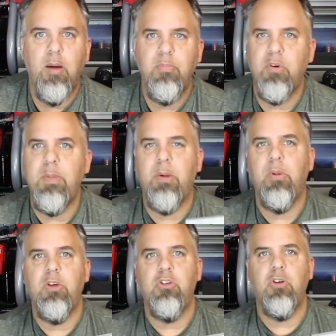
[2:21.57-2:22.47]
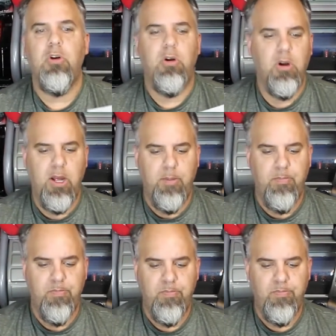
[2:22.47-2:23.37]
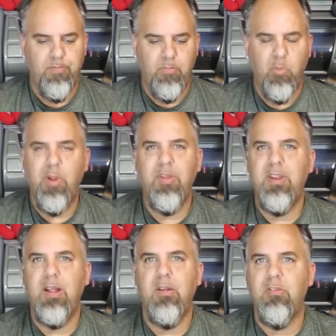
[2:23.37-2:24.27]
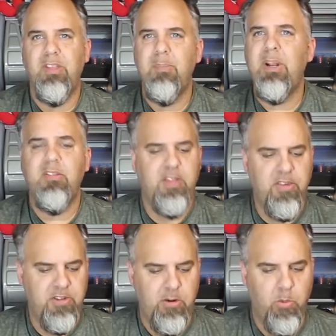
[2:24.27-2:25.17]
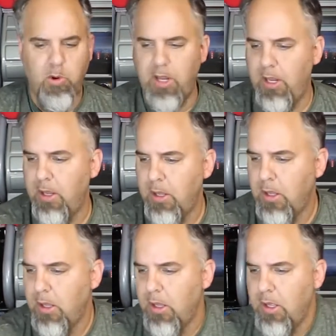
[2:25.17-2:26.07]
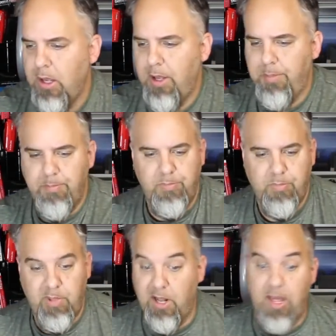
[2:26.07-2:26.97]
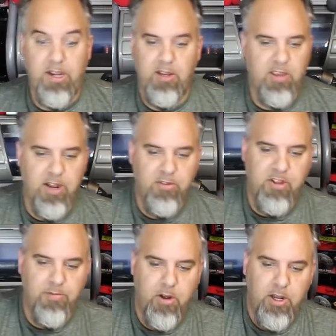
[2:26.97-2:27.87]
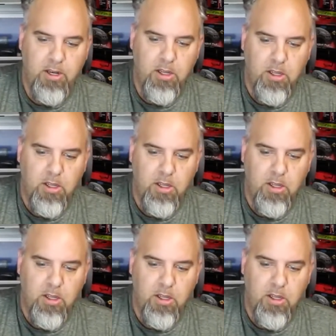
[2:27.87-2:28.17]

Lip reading: So I'm not really sure what the deal is for that, but it is tested and working. Had a lot of neat kind of stuff on it.